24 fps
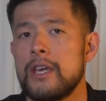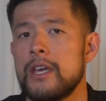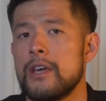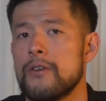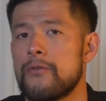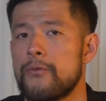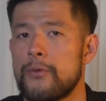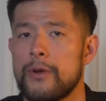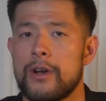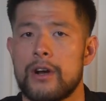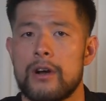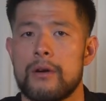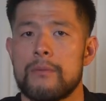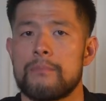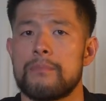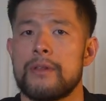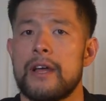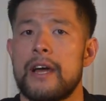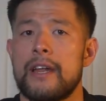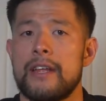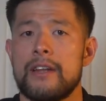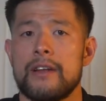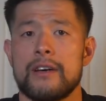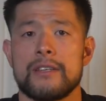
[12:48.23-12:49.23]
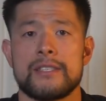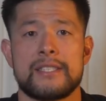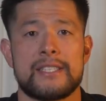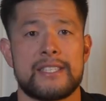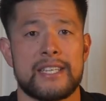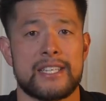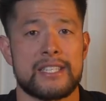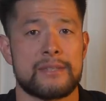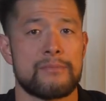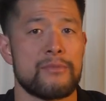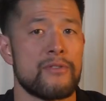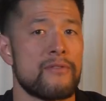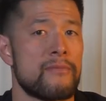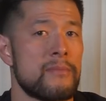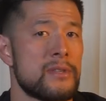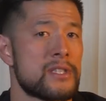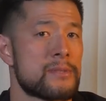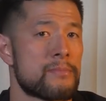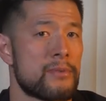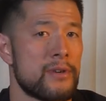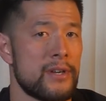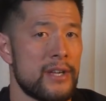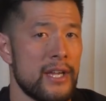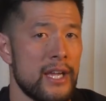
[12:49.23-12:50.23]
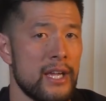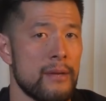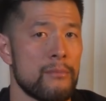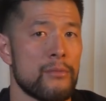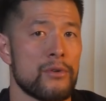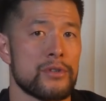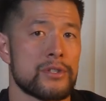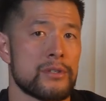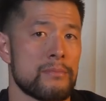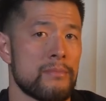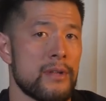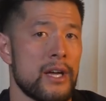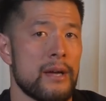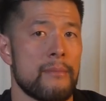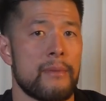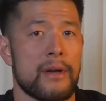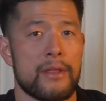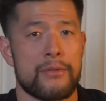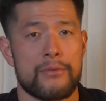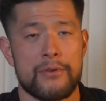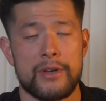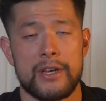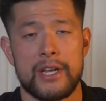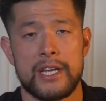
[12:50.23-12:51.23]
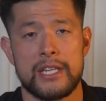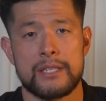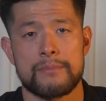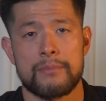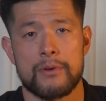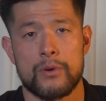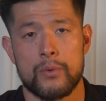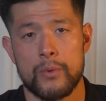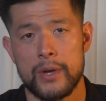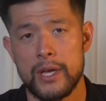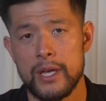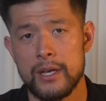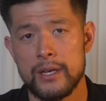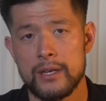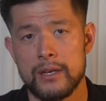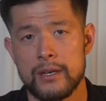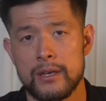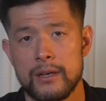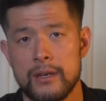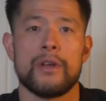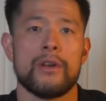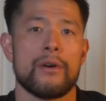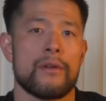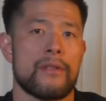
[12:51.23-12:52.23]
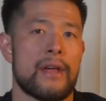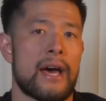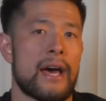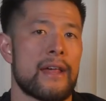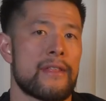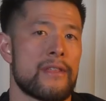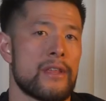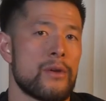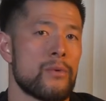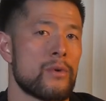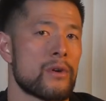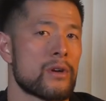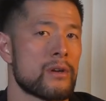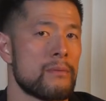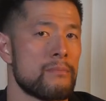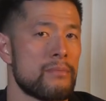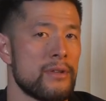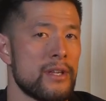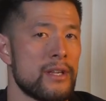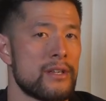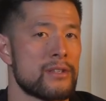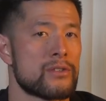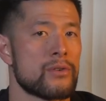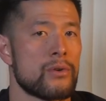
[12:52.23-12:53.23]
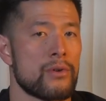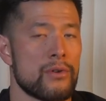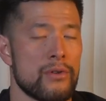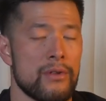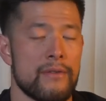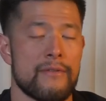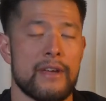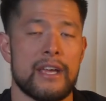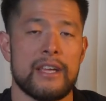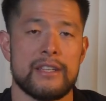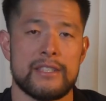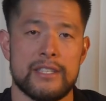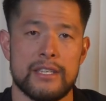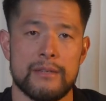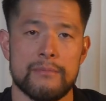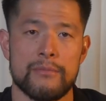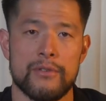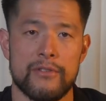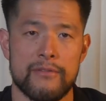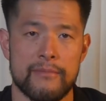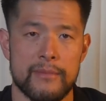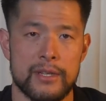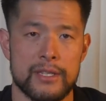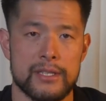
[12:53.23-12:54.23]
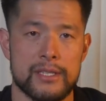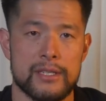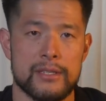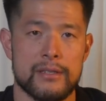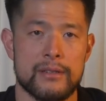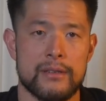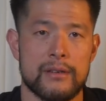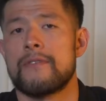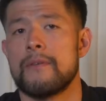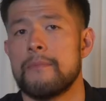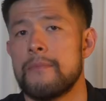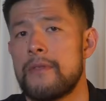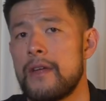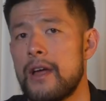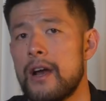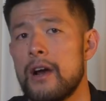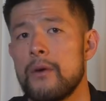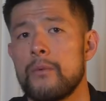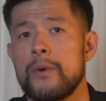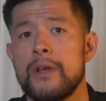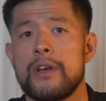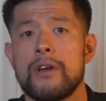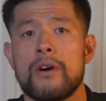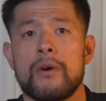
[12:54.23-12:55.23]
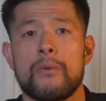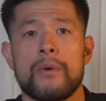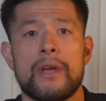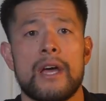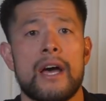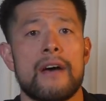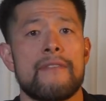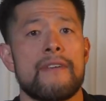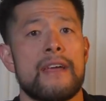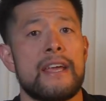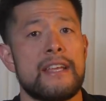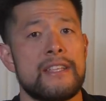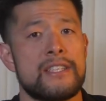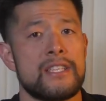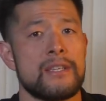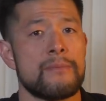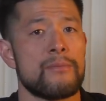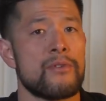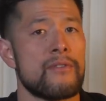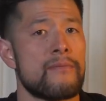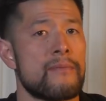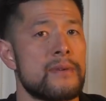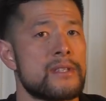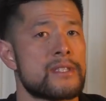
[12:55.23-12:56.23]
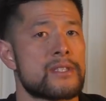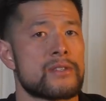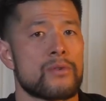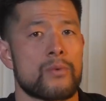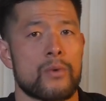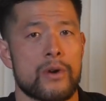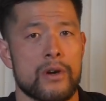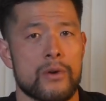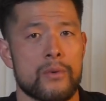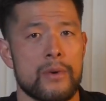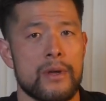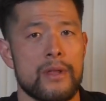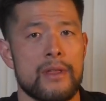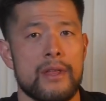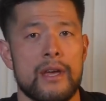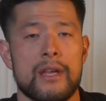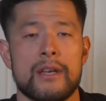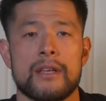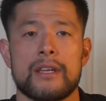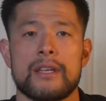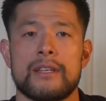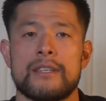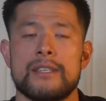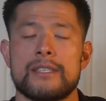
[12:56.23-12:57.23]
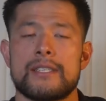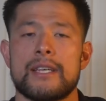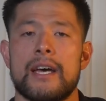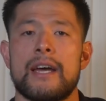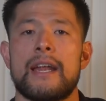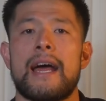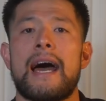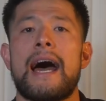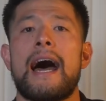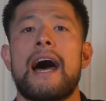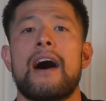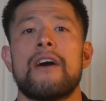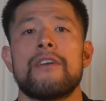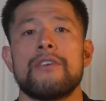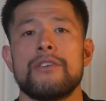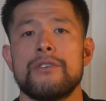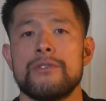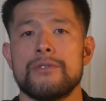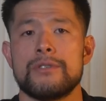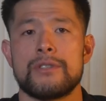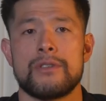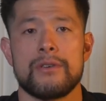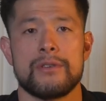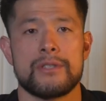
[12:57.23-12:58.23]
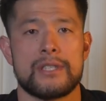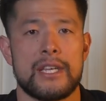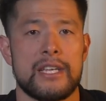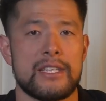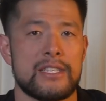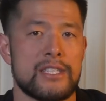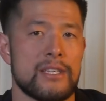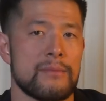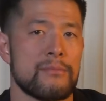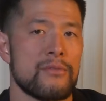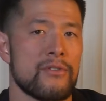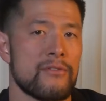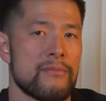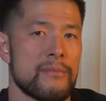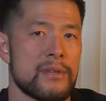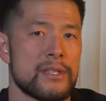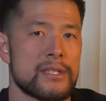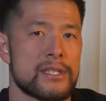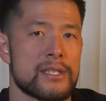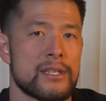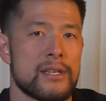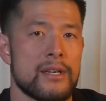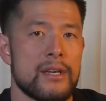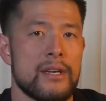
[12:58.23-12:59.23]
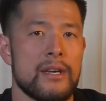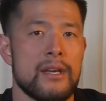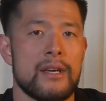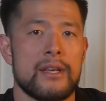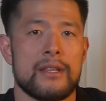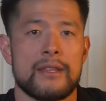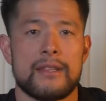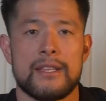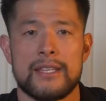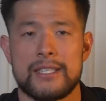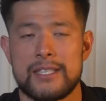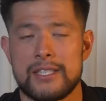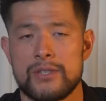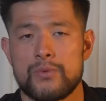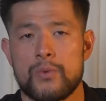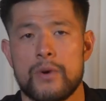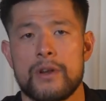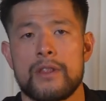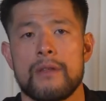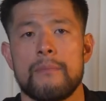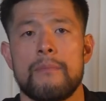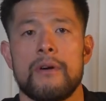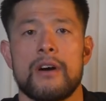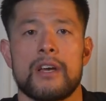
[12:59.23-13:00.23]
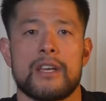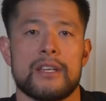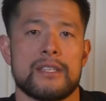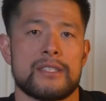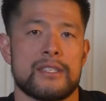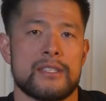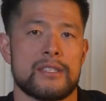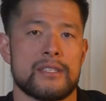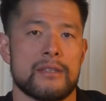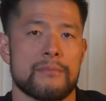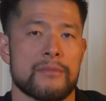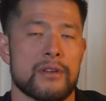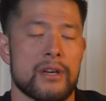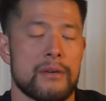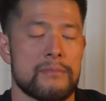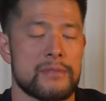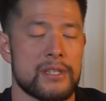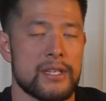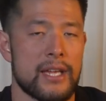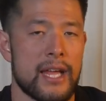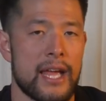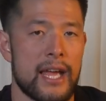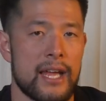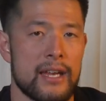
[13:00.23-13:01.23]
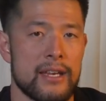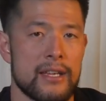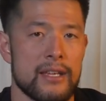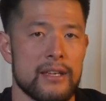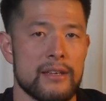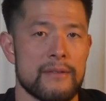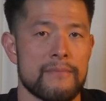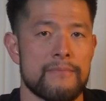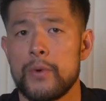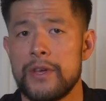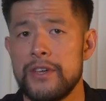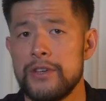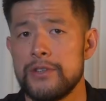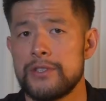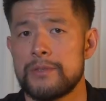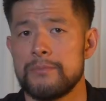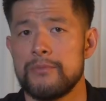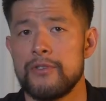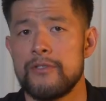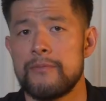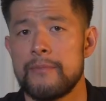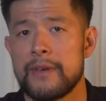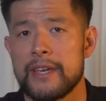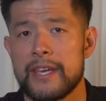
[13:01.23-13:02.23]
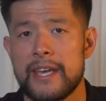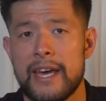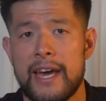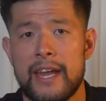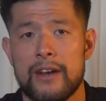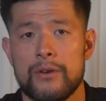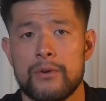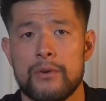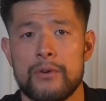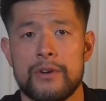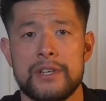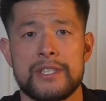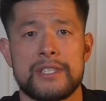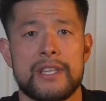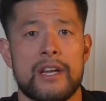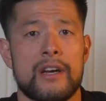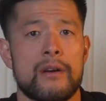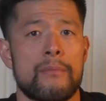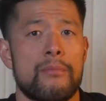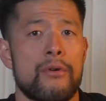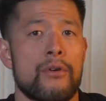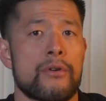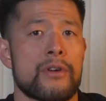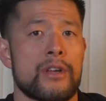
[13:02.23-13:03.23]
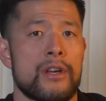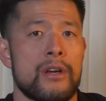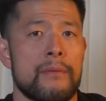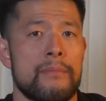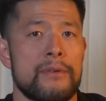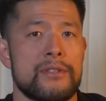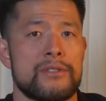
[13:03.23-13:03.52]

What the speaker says: if we are planning on 6 movements per day multiplied by 3 days per week, we know the athlete will complete a total of 18 movements. From there, we know we have 18 movements to work with and can decide how to use those 18 movements. This is where the bucket system comes in handy. We use movement categories that are broken up